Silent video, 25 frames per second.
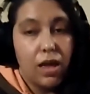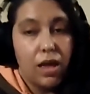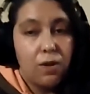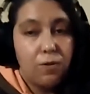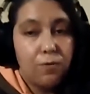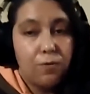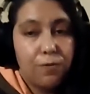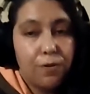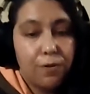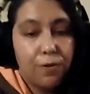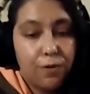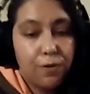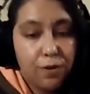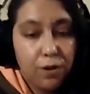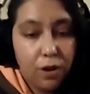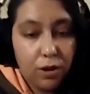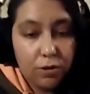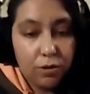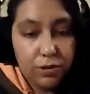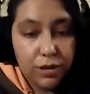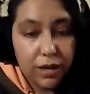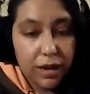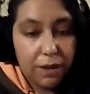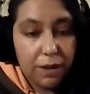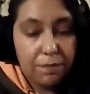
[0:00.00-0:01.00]
For
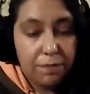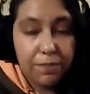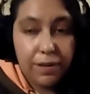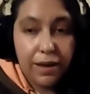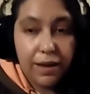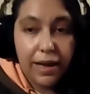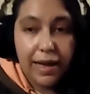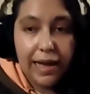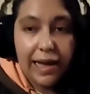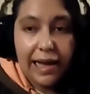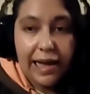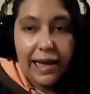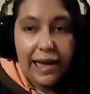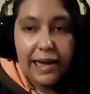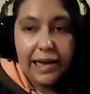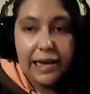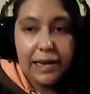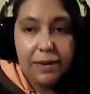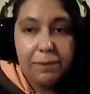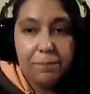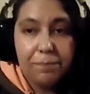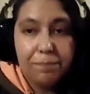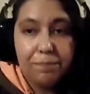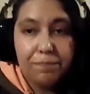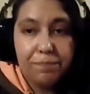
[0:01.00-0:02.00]
close-up,
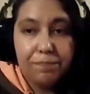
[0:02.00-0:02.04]
I